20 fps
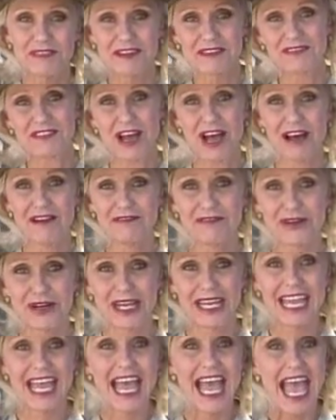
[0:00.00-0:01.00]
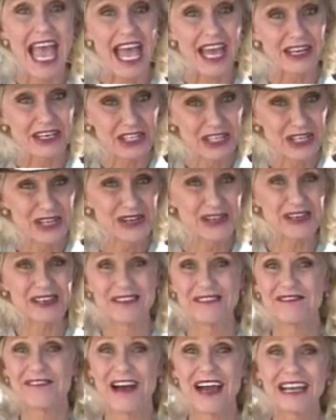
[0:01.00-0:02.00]
5th offering, and you
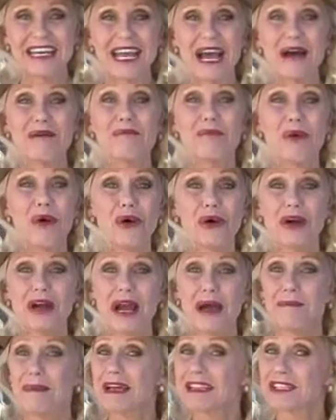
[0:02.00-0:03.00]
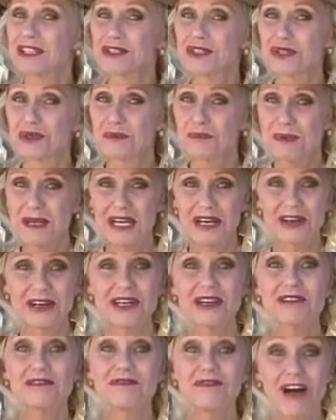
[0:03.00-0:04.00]
can find out more about the
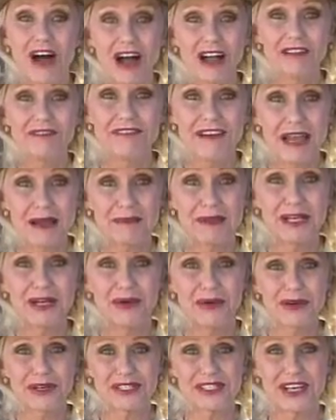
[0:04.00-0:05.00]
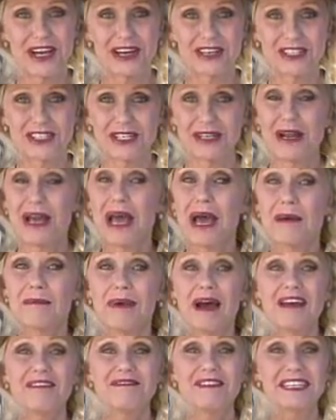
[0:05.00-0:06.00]
Superior Fall Family Horse Auction
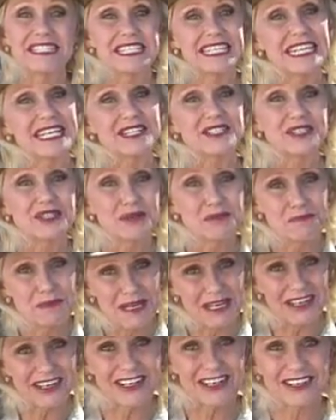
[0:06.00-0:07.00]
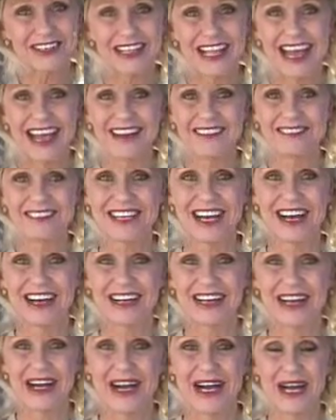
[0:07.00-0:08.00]
by visiting
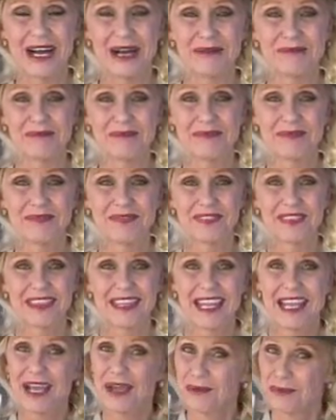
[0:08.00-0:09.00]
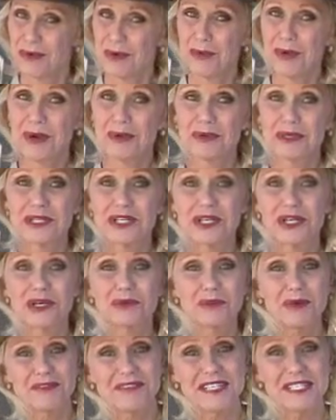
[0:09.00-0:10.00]
superiorlive.com. When we
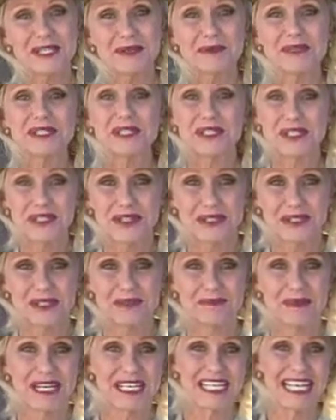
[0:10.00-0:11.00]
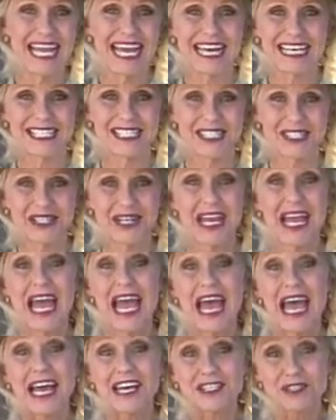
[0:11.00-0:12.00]
return, we'll visit with Susan Muncaster,
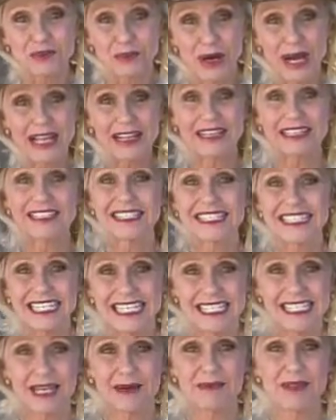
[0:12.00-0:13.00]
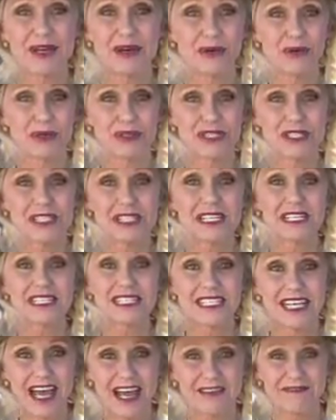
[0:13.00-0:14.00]
as well as see some of the horses
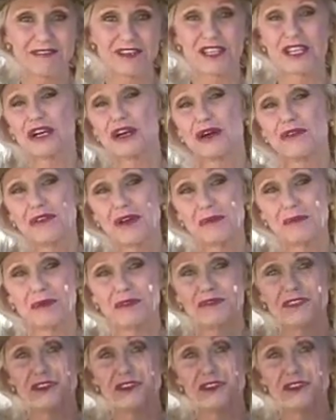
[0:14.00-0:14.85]
consigned for the November